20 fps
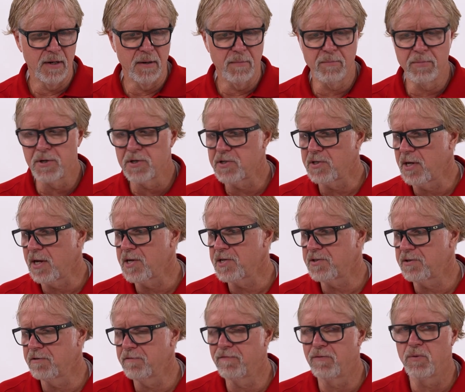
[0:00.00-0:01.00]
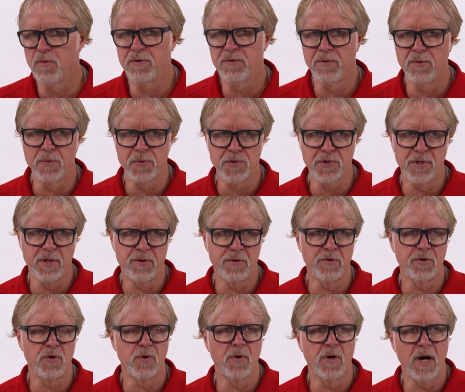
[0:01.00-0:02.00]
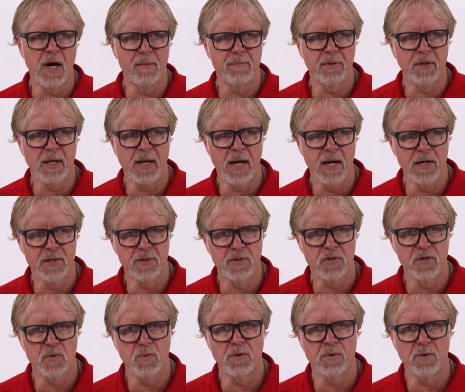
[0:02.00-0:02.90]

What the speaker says: precisely for those center door applications